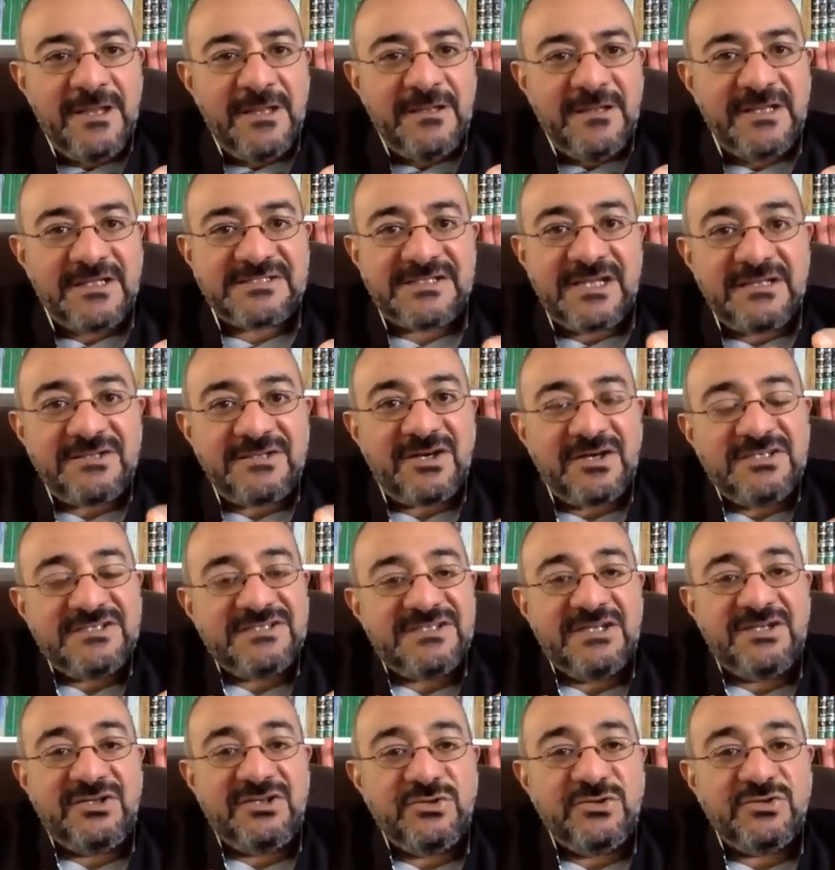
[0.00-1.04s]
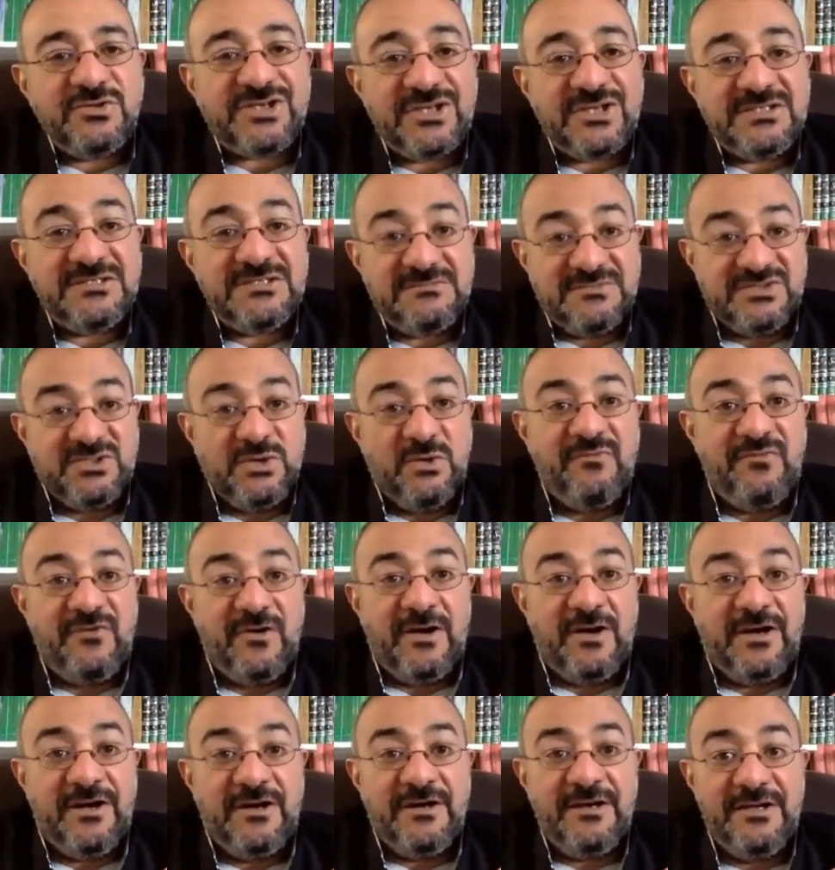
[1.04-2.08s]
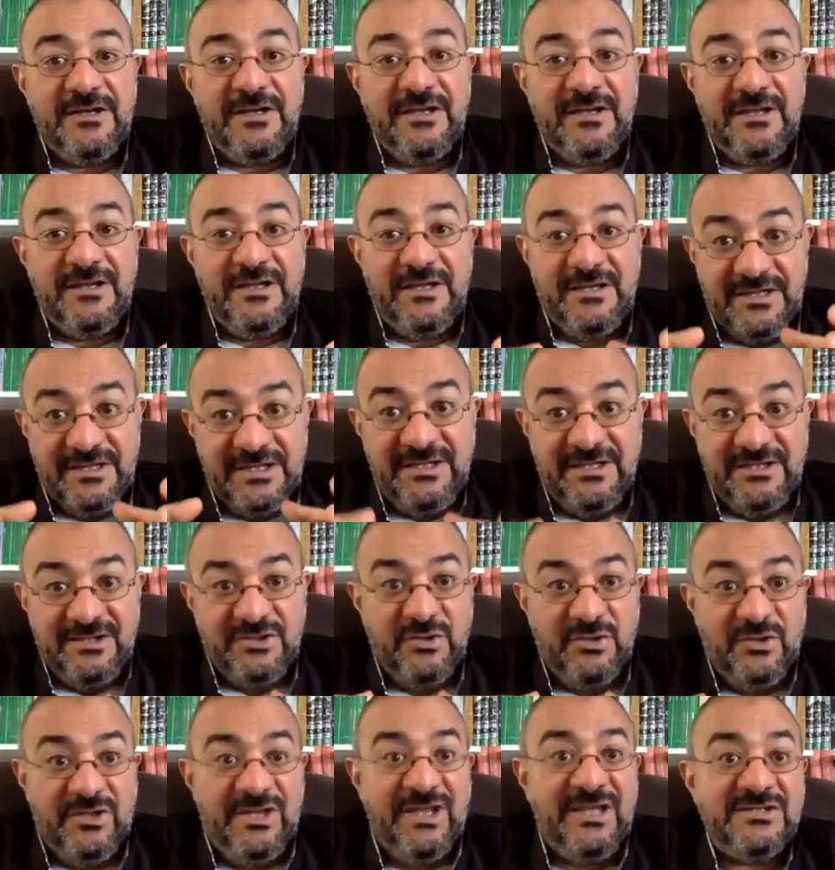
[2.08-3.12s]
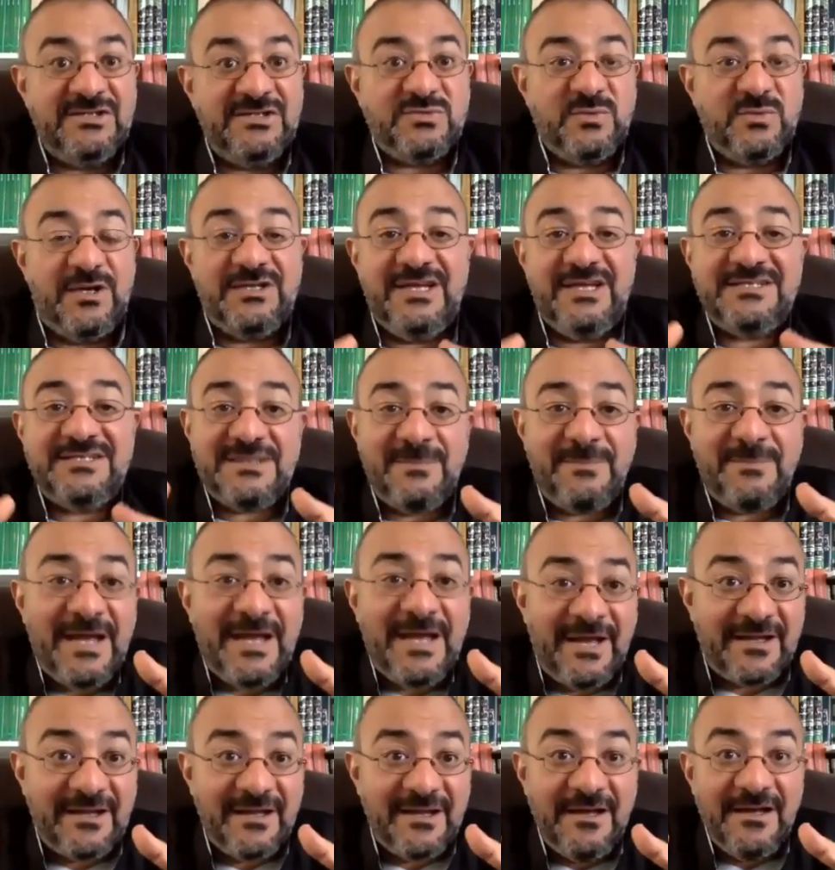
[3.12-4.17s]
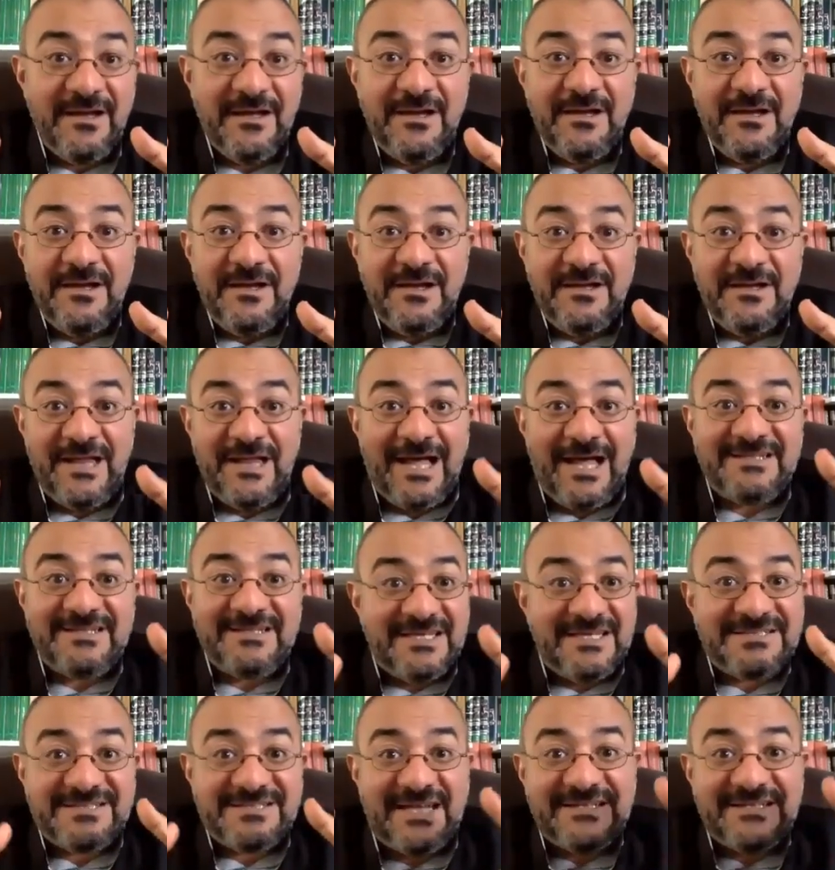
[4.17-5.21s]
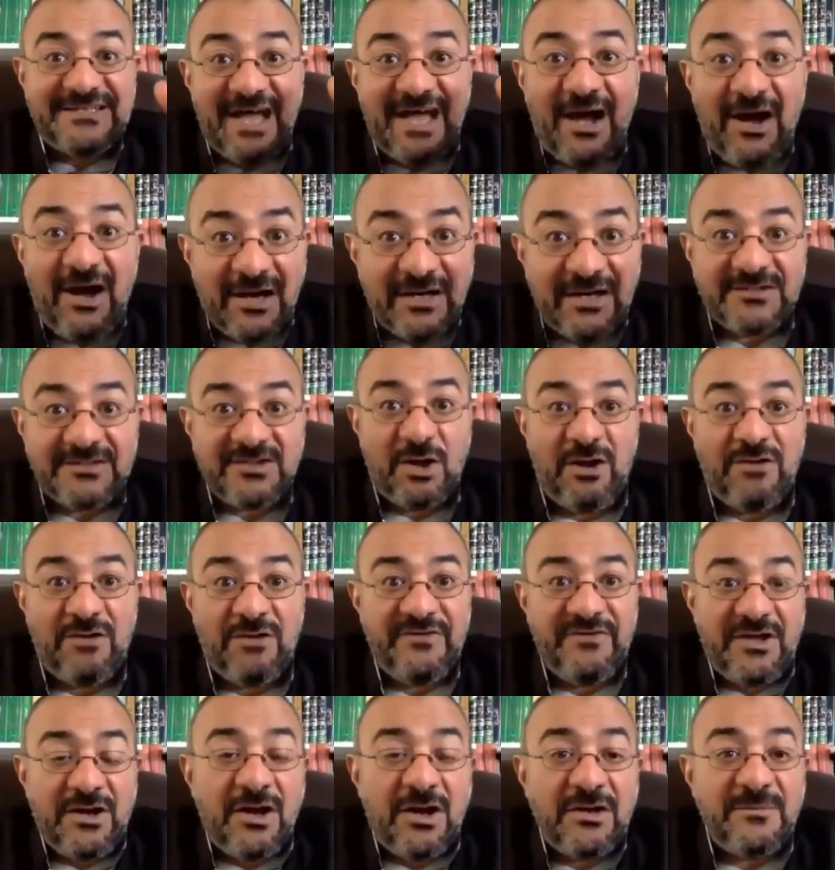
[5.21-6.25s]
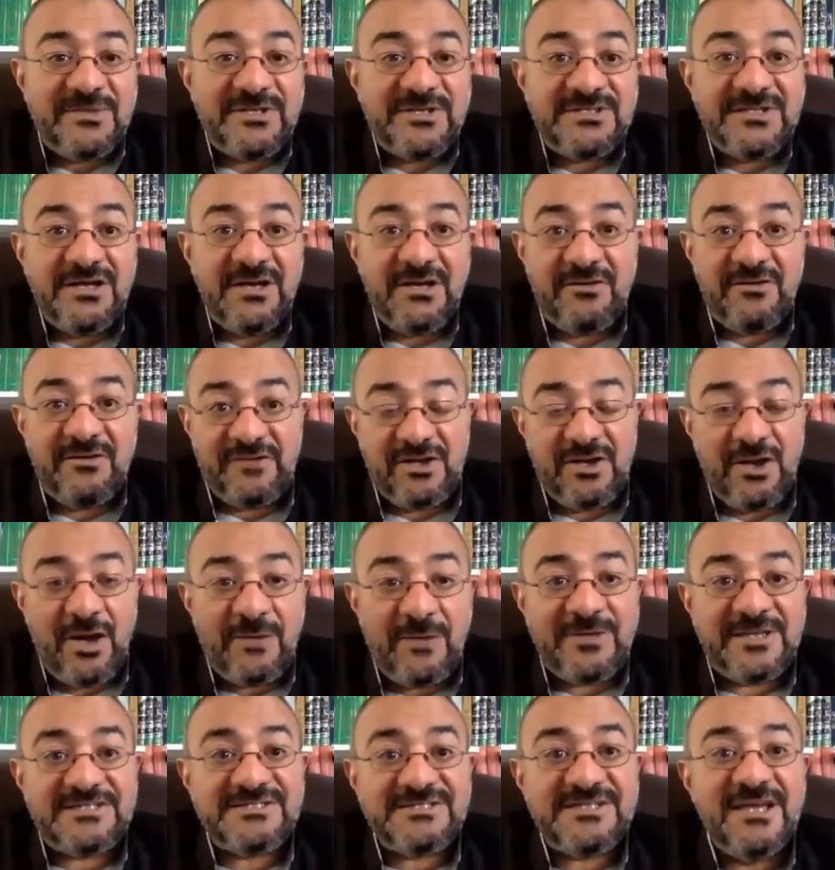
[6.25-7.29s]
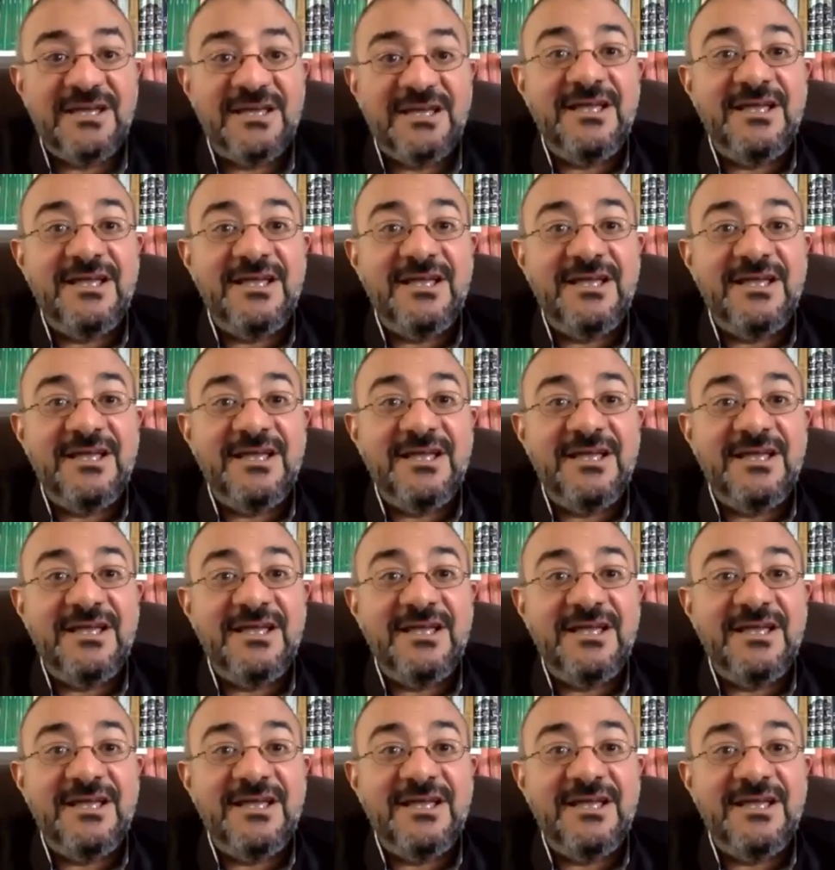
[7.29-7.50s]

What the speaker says: The central institution so far in today's world is the bank. That is at the heart of economics.